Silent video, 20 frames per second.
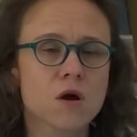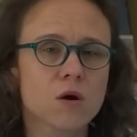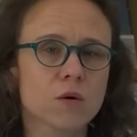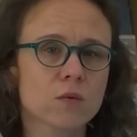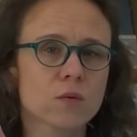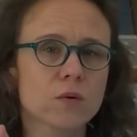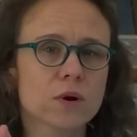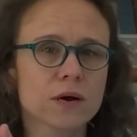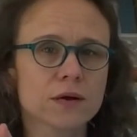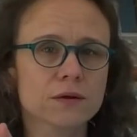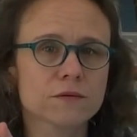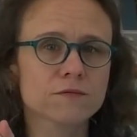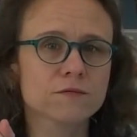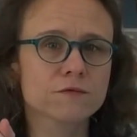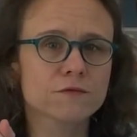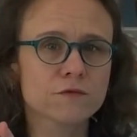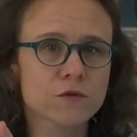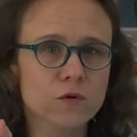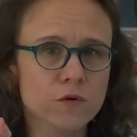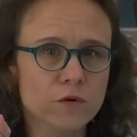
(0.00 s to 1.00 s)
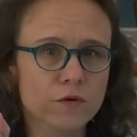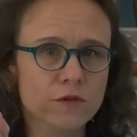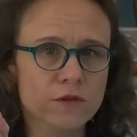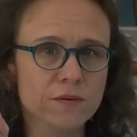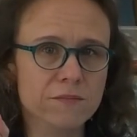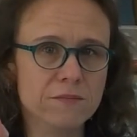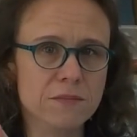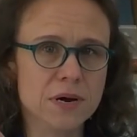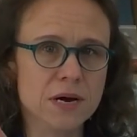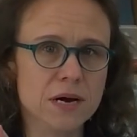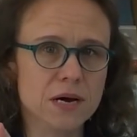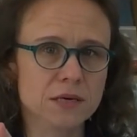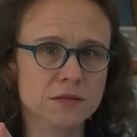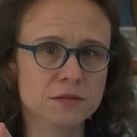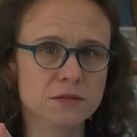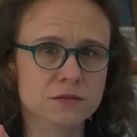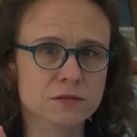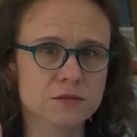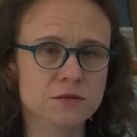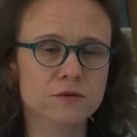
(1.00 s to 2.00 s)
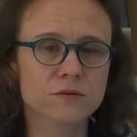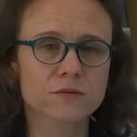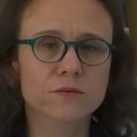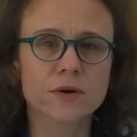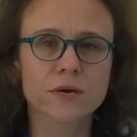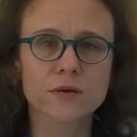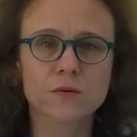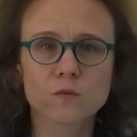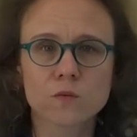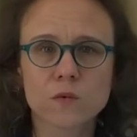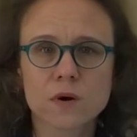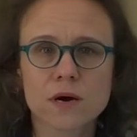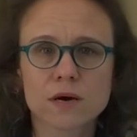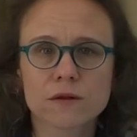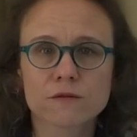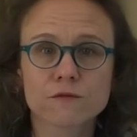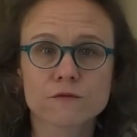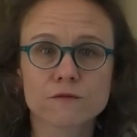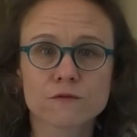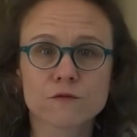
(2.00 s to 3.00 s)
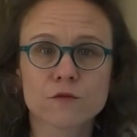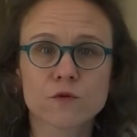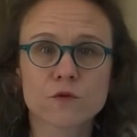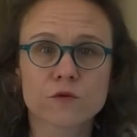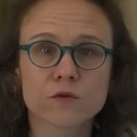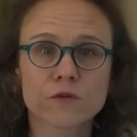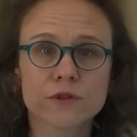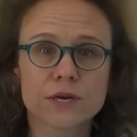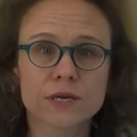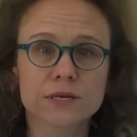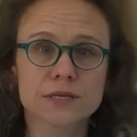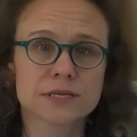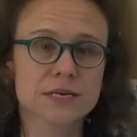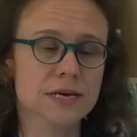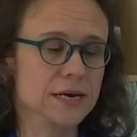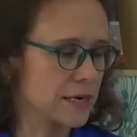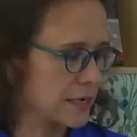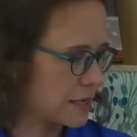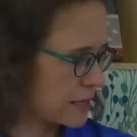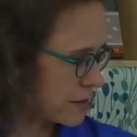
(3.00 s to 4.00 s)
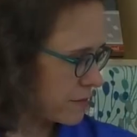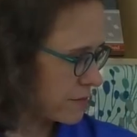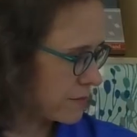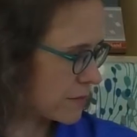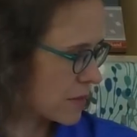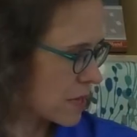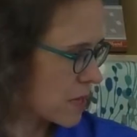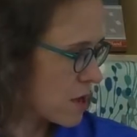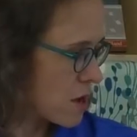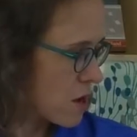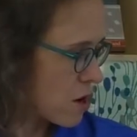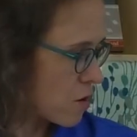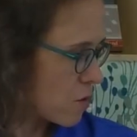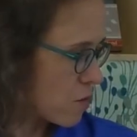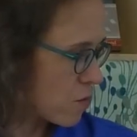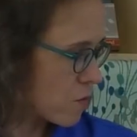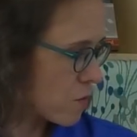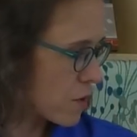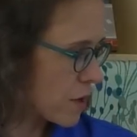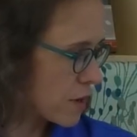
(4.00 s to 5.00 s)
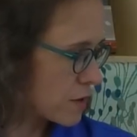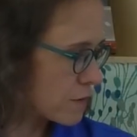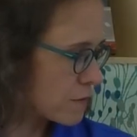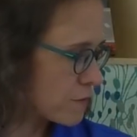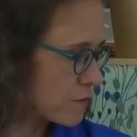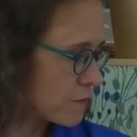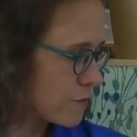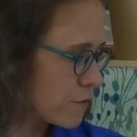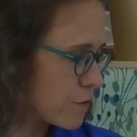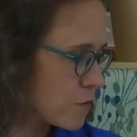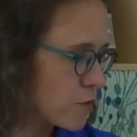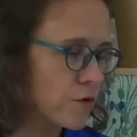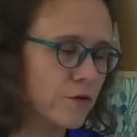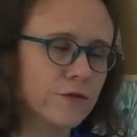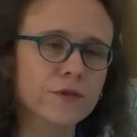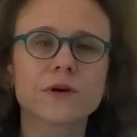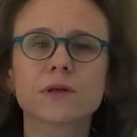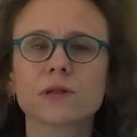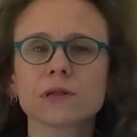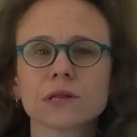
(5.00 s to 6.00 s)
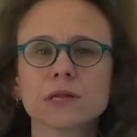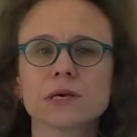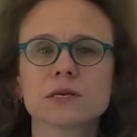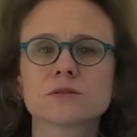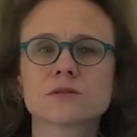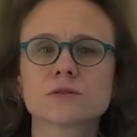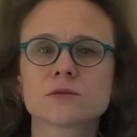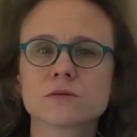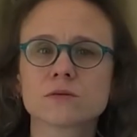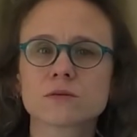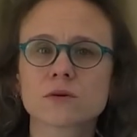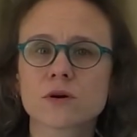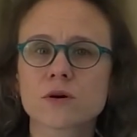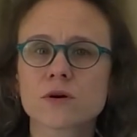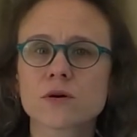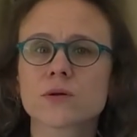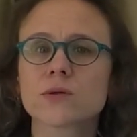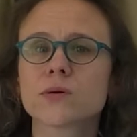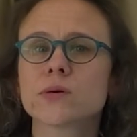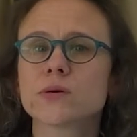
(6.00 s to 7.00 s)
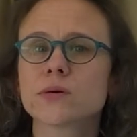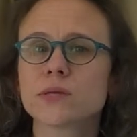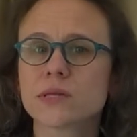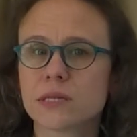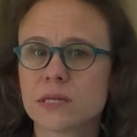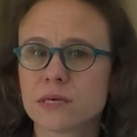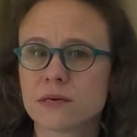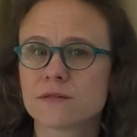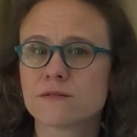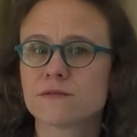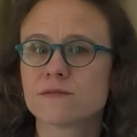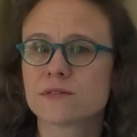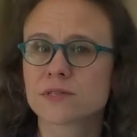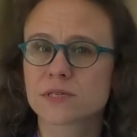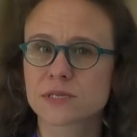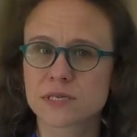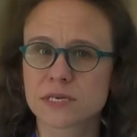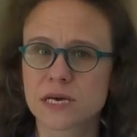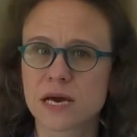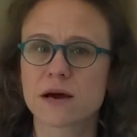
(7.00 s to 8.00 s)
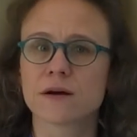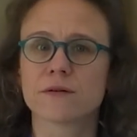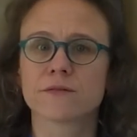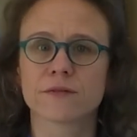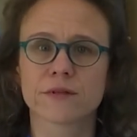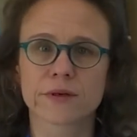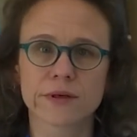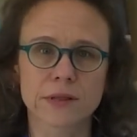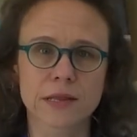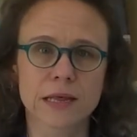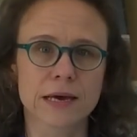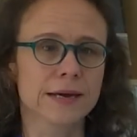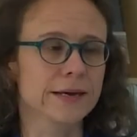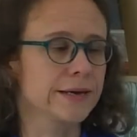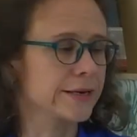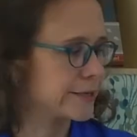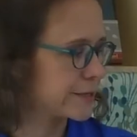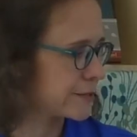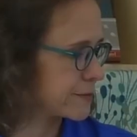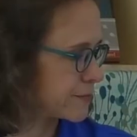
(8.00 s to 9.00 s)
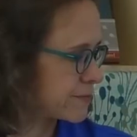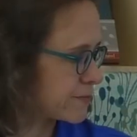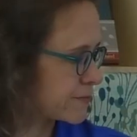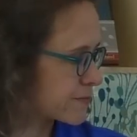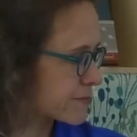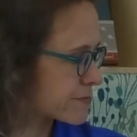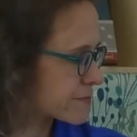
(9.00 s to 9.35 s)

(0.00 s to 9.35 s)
1 for the master and 1 for the dame. 1 for the little girl who lives down the lane.